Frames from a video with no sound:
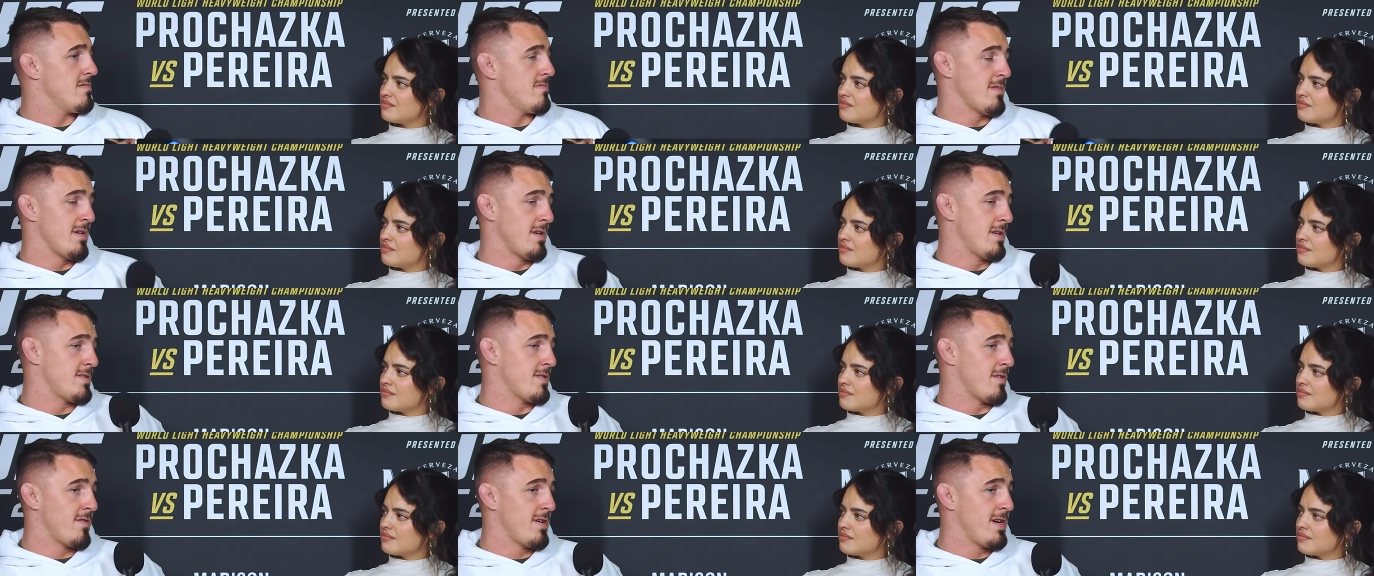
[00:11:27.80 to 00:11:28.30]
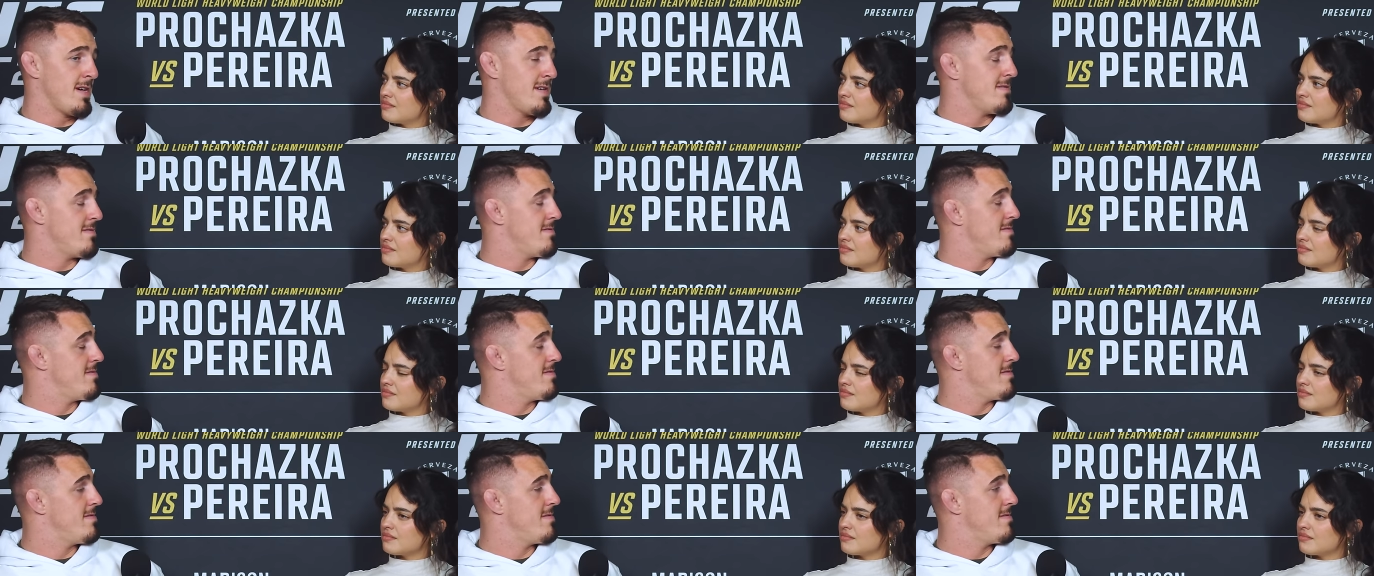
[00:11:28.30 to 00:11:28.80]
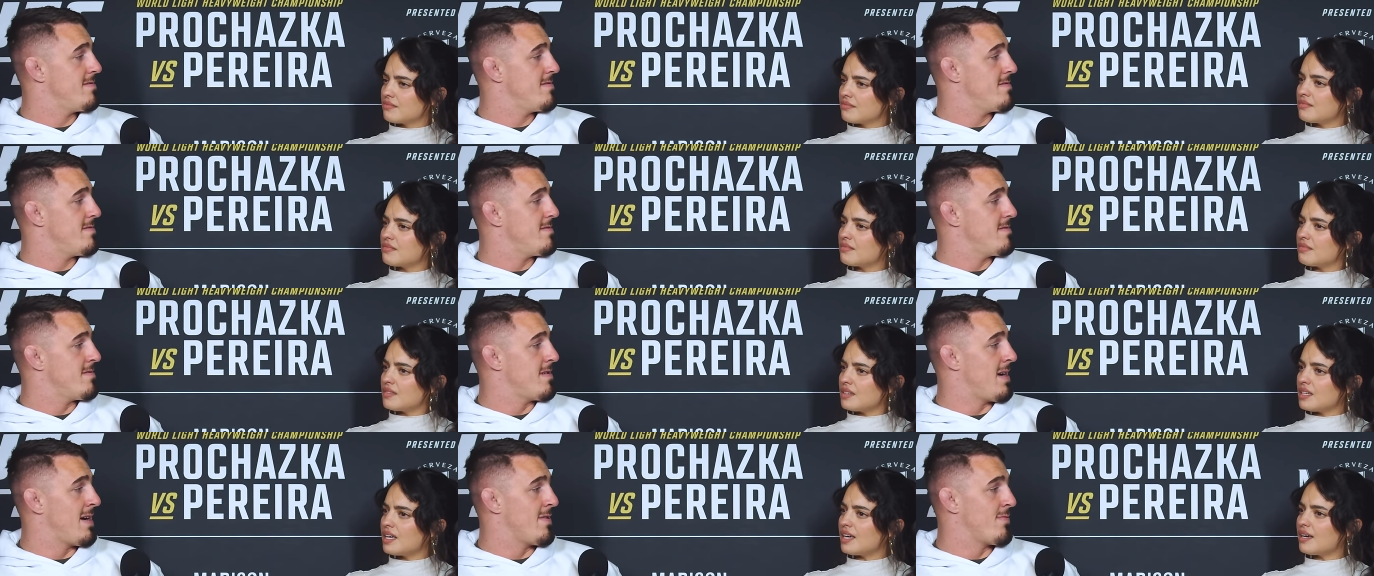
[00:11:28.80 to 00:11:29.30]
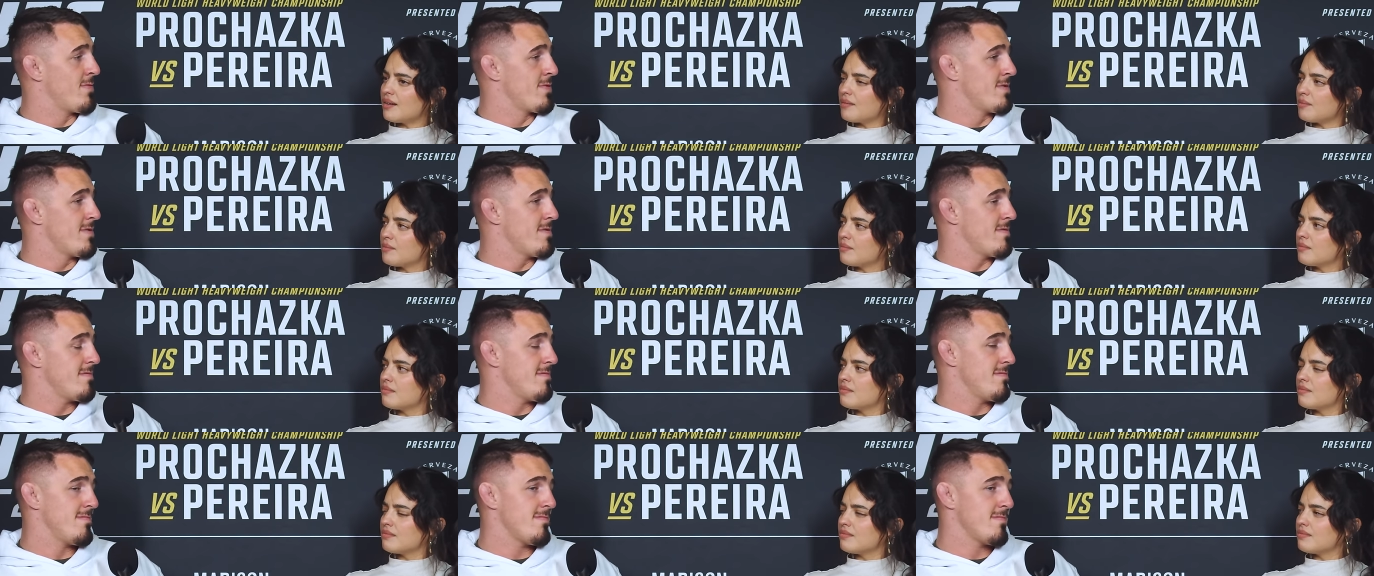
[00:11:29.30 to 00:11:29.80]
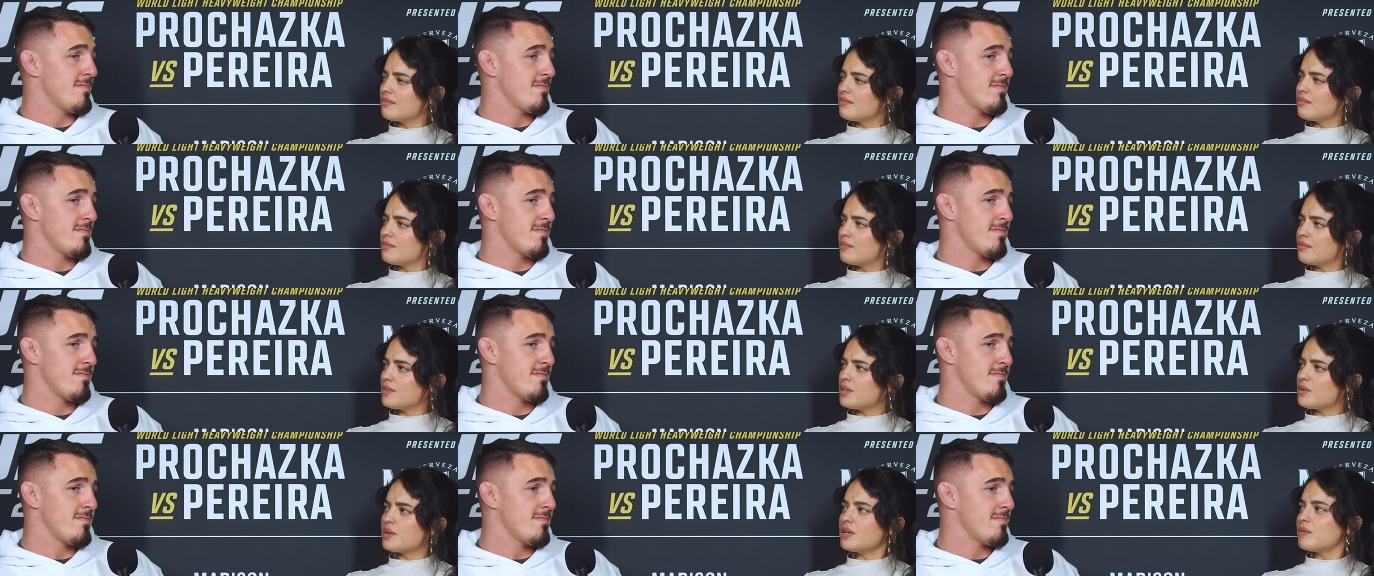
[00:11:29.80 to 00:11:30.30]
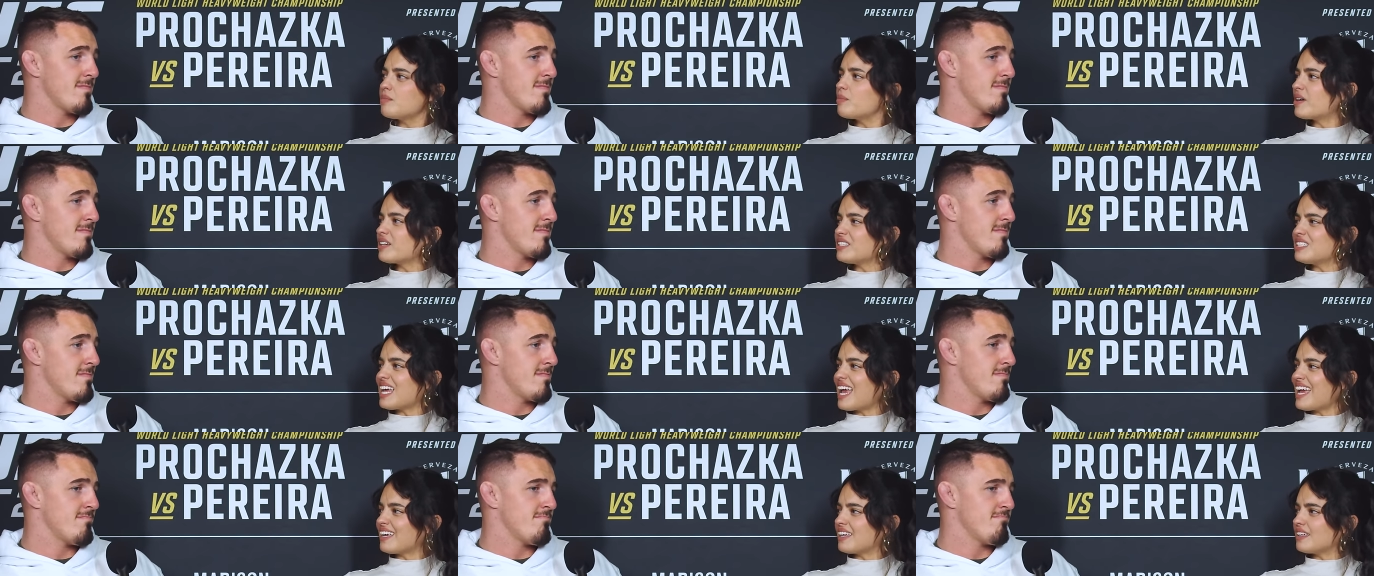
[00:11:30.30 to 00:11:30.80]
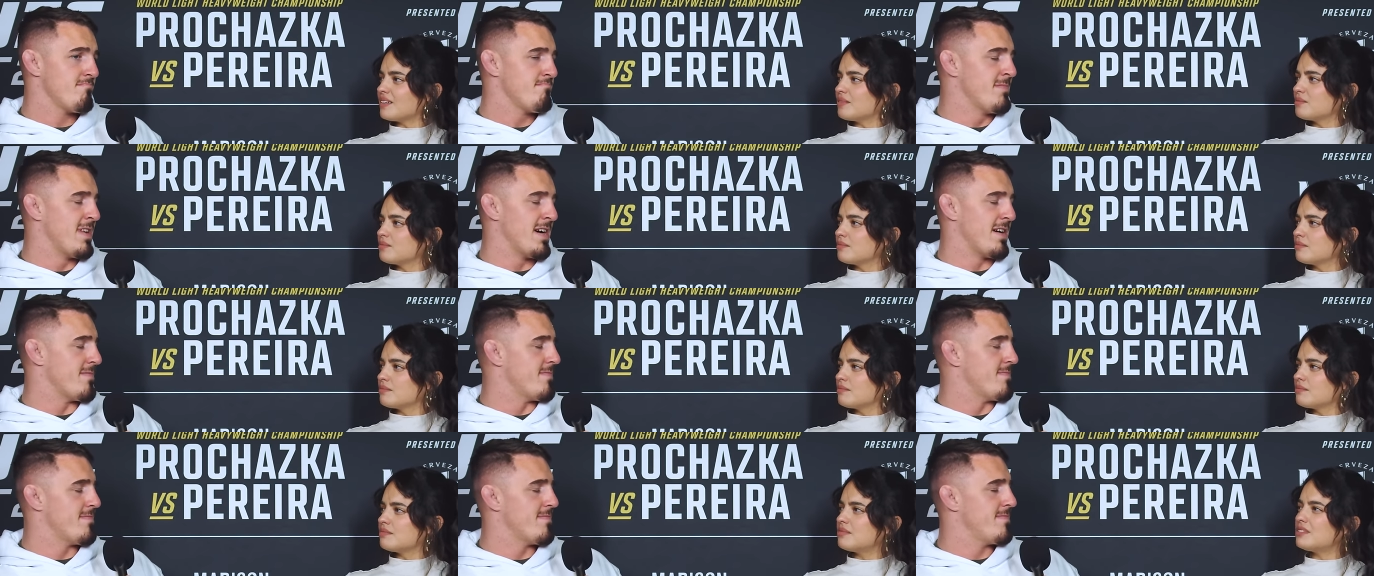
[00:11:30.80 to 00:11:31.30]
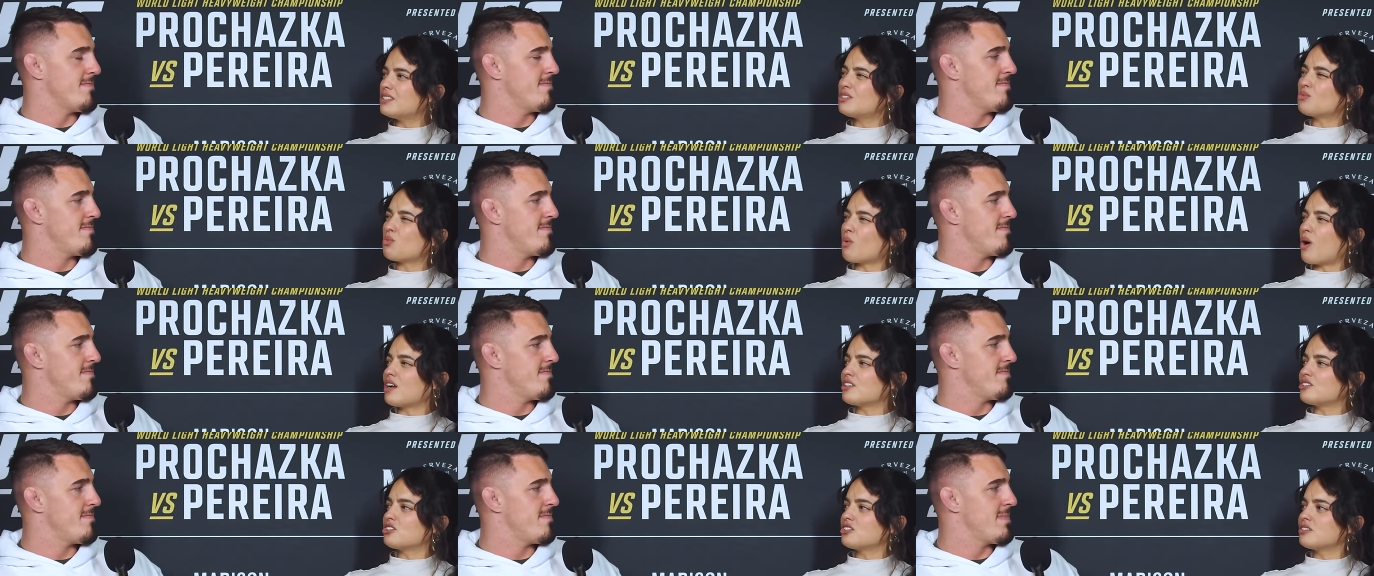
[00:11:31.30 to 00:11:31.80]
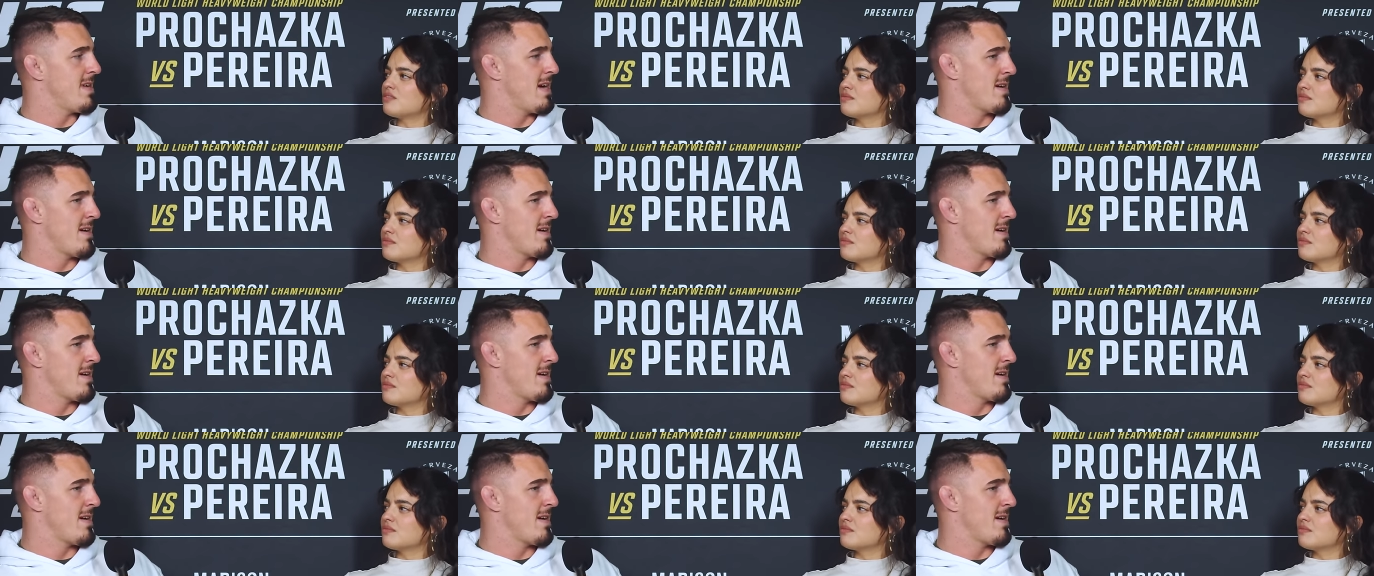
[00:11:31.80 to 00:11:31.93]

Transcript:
Speaker 1: It's all right. Yeah. I wouldn't...
Speaker 2: You wouldn't partake?
Speaker 1: No.
Speaker 2: Just watch?